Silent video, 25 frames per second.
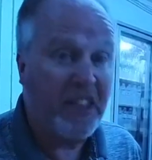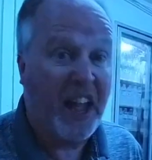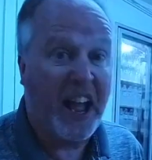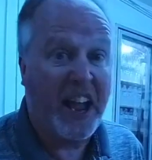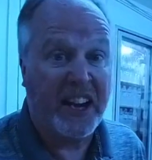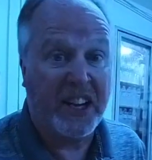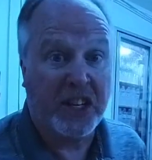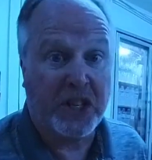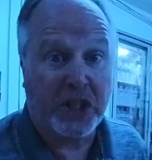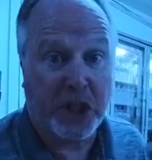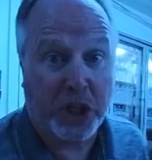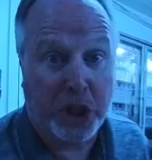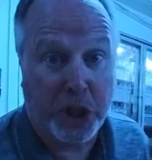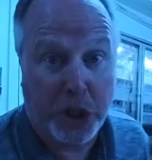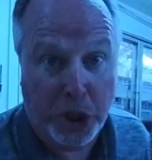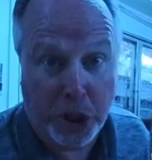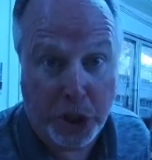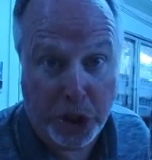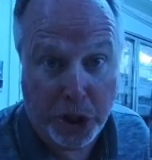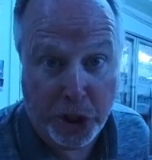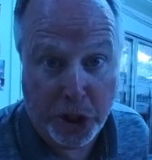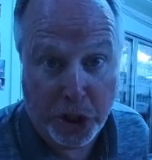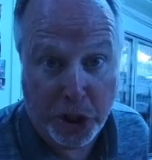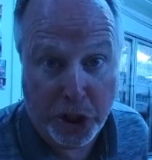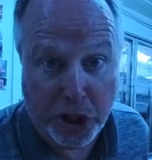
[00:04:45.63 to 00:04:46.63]
That is
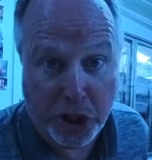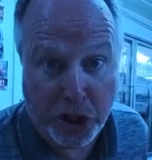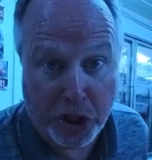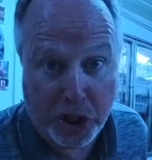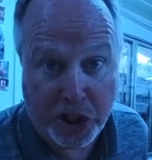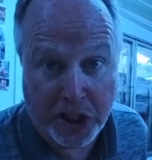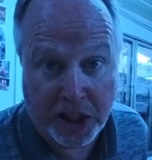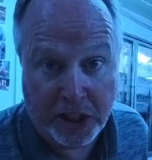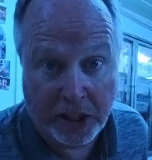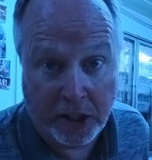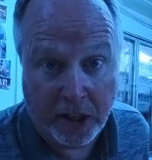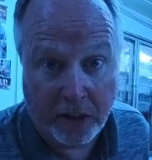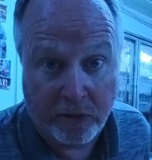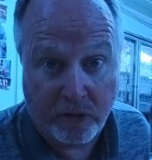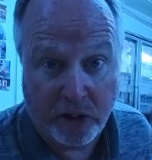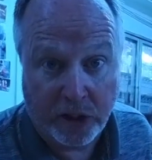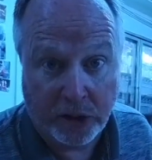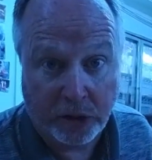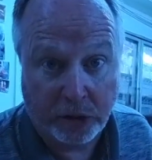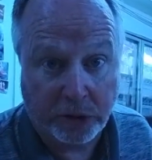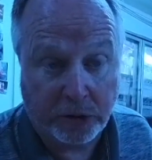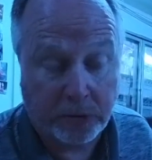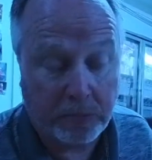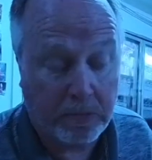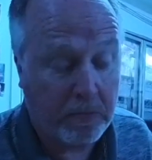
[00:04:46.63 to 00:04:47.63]
good chili,
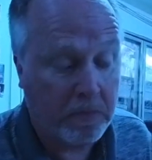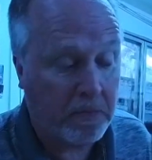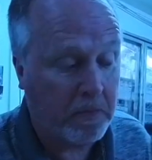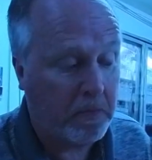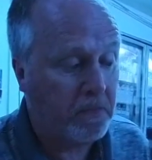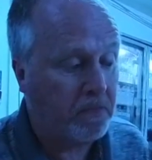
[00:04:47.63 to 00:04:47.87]
folks.